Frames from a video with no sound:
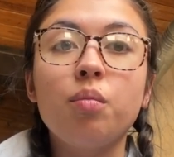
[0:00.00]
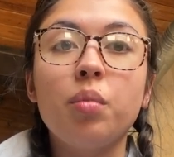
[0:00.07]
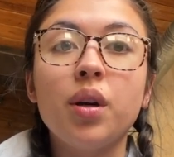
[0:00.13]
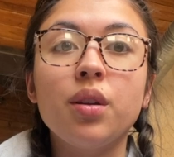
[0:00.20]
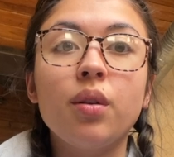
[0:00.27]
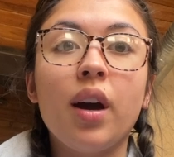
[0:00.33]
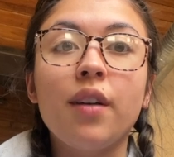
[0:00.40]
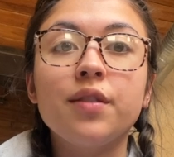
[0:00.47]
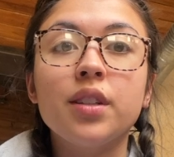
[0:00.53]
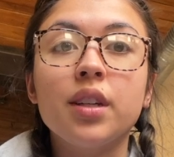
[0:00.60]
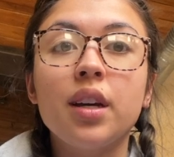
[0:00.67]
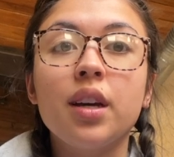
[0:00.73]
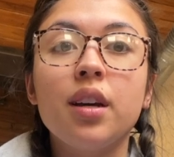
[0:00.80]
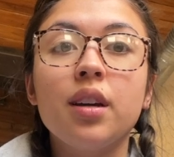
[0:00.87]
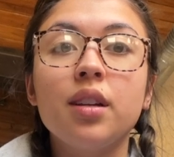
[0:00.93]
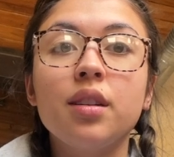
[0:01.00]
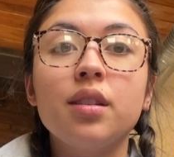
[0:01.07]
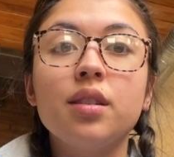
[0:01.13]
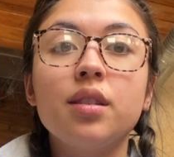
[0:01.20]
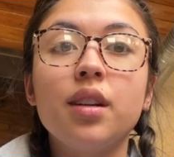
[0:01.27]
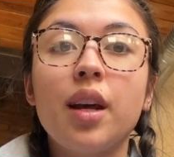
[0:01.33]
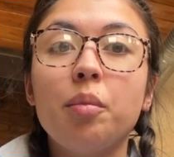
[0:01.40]
but you have to get
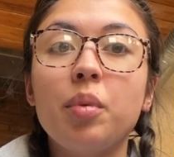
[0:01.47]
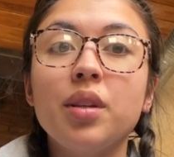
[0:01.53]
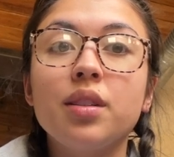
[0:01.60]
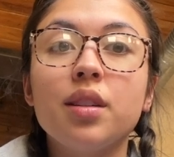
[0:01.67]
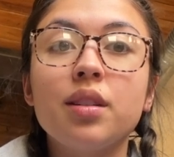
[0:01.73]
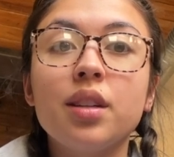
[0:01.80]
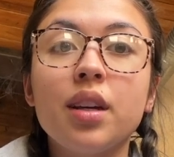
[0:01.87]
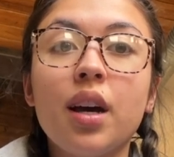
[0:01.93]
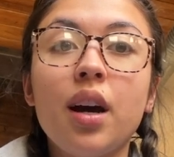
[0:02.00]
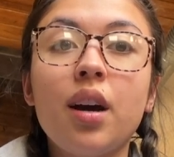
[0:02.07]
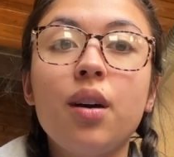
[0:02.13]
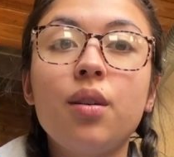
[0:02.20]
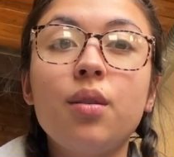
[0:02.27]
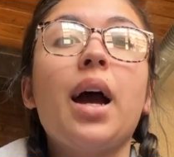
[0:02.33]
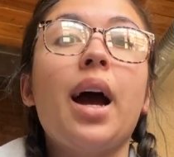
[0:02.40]
a business account.